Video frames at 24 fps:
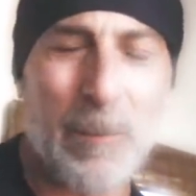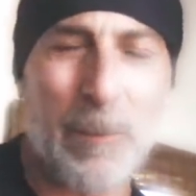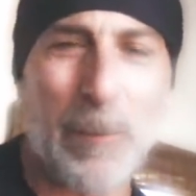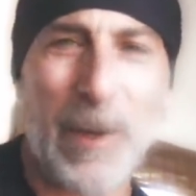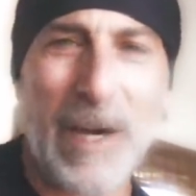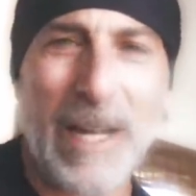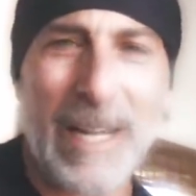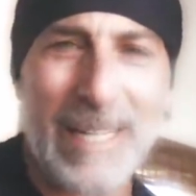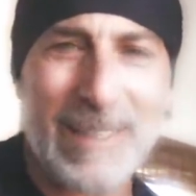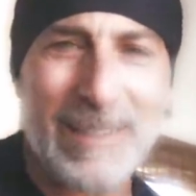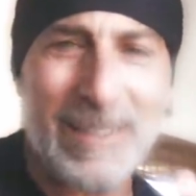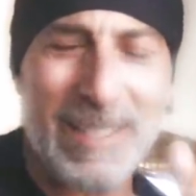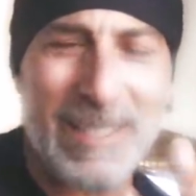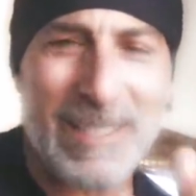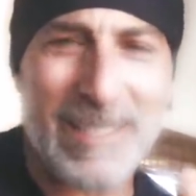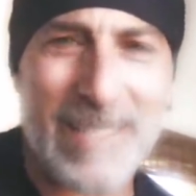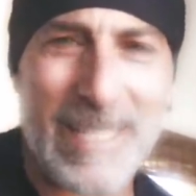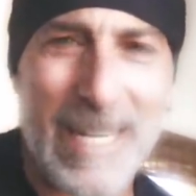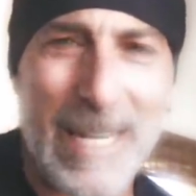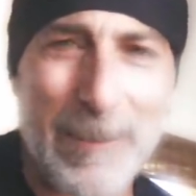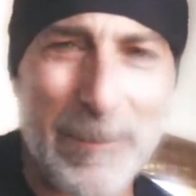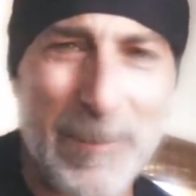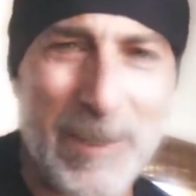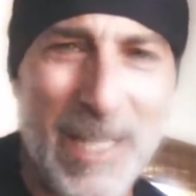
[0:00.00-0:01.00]
But at the
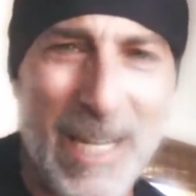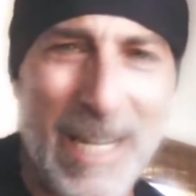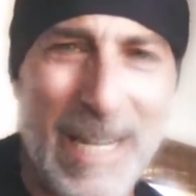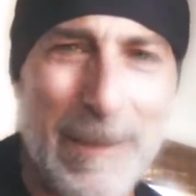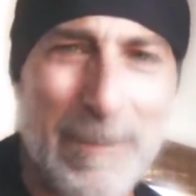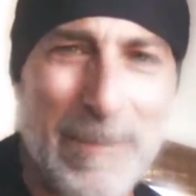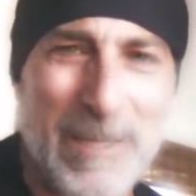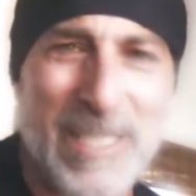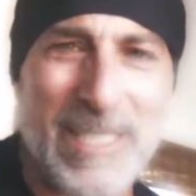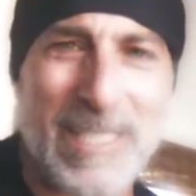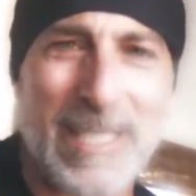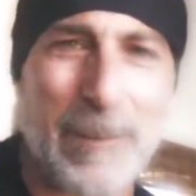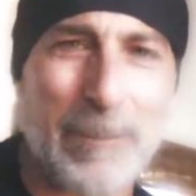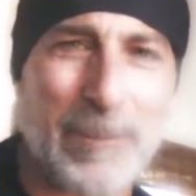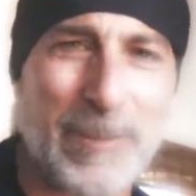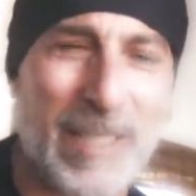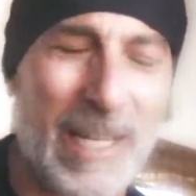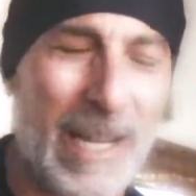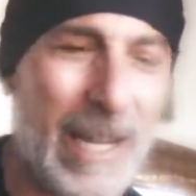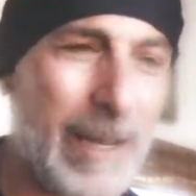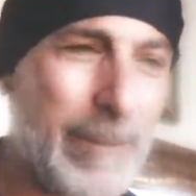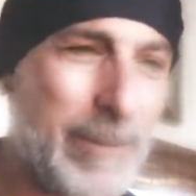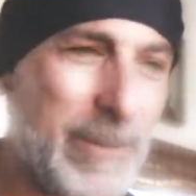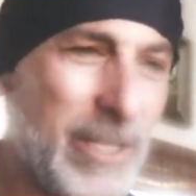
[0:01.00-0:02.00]
same time,
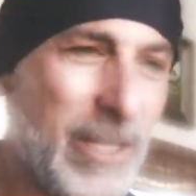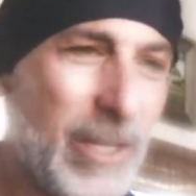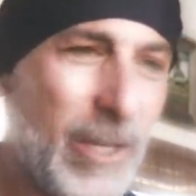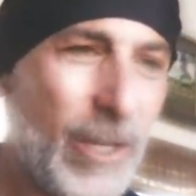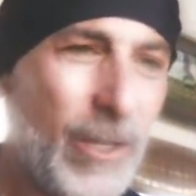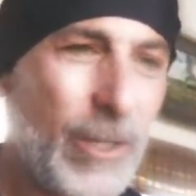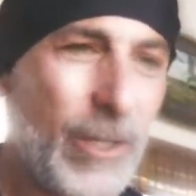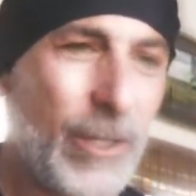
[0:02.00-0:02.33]
sometimes